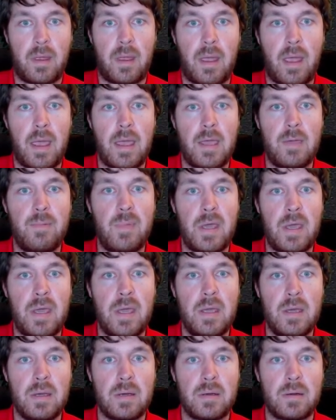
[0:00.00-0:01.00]

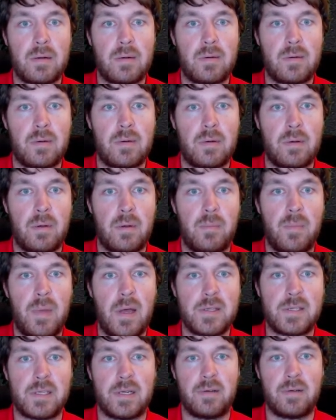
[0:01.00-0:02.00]
AB,
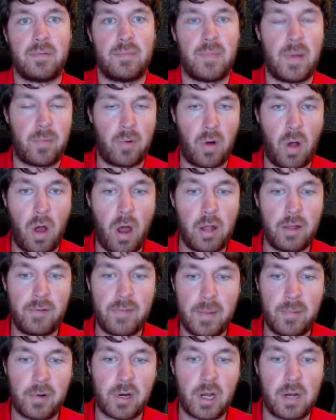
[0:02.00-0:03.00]
positive. Remember, all of
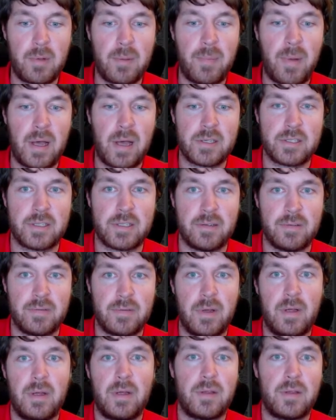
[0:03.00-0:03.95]
them are going to be positive.